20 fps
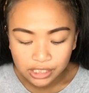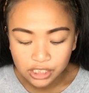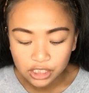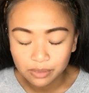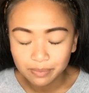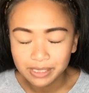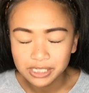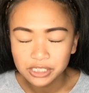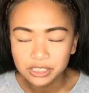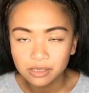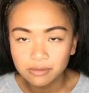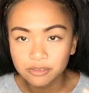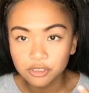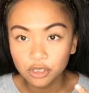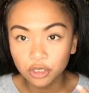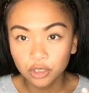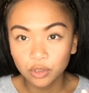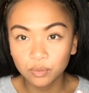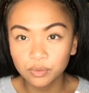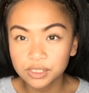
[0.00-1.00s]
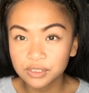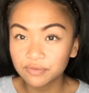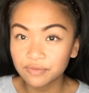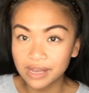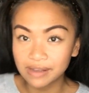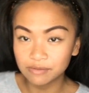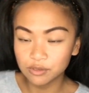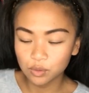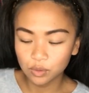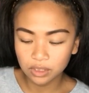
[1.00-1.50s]
So my sew total was
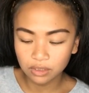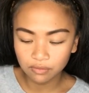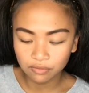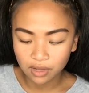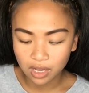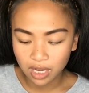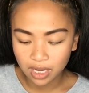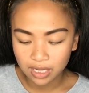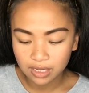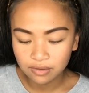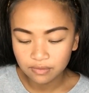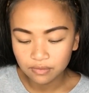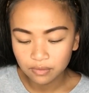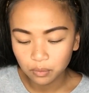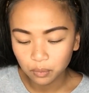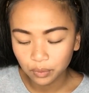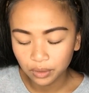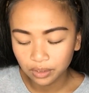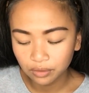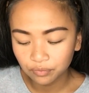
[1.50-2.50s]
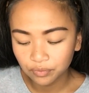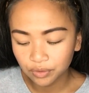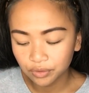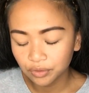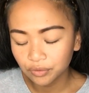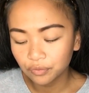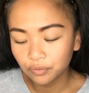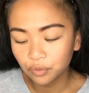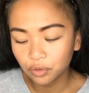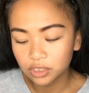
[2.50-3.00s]
$5.25 with
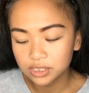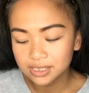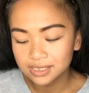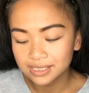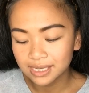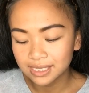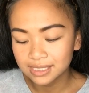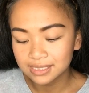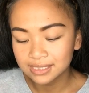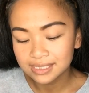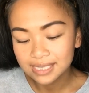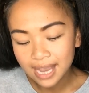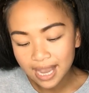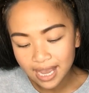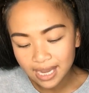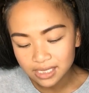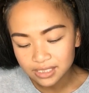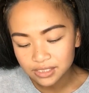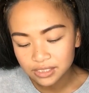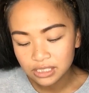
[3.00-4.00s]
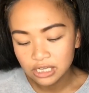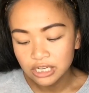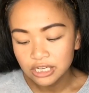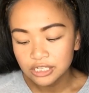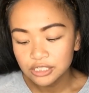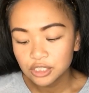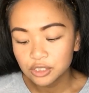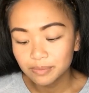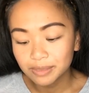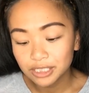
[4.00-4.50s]
54 cent tax.
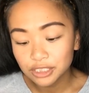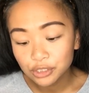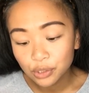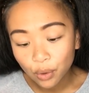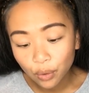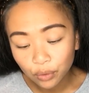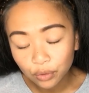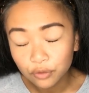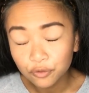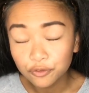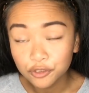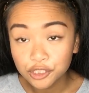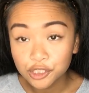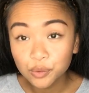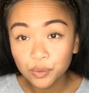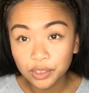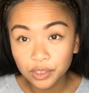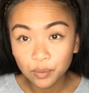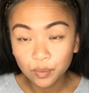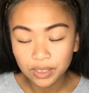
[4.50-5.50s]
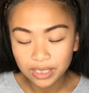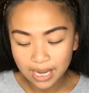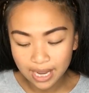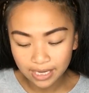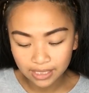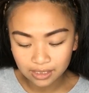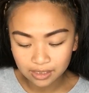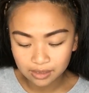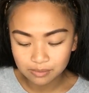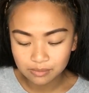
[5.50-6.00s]
So my total for 21
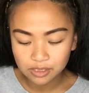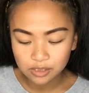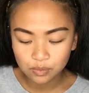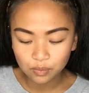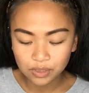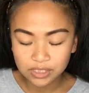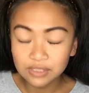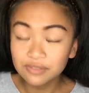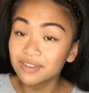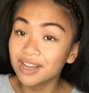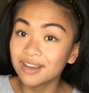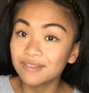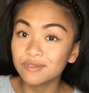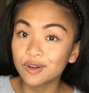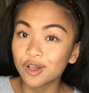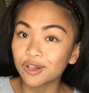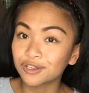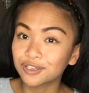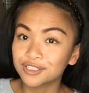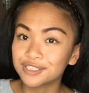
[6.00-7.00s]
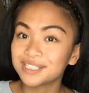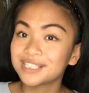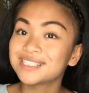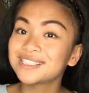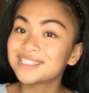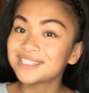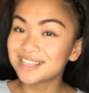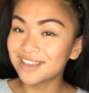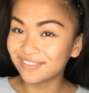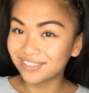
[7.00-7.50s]
items was
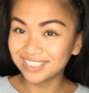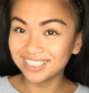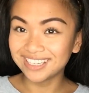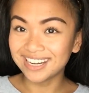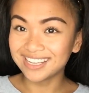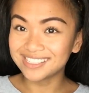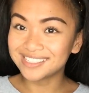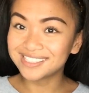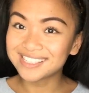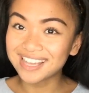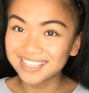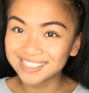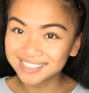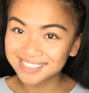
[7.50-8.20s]
$5.79.